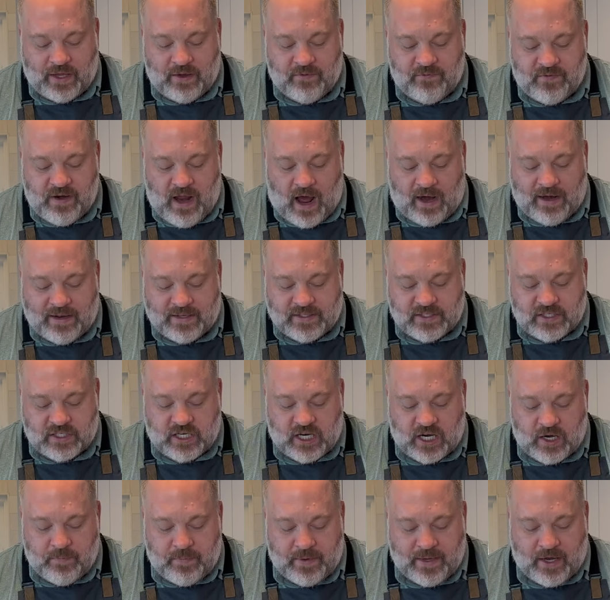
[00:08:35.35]
If not, it's just
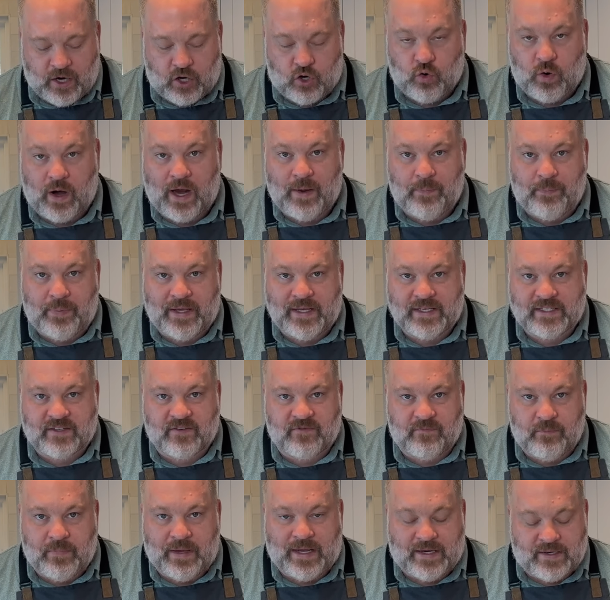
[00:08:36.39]
gonna be a gray piece
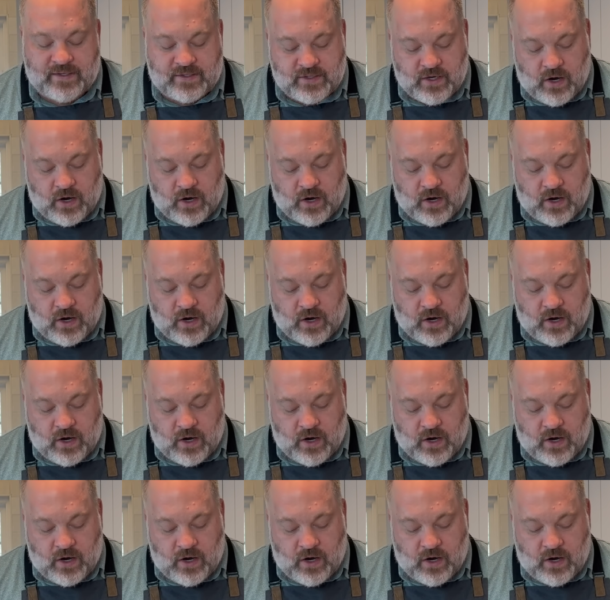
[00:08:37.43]
of meat.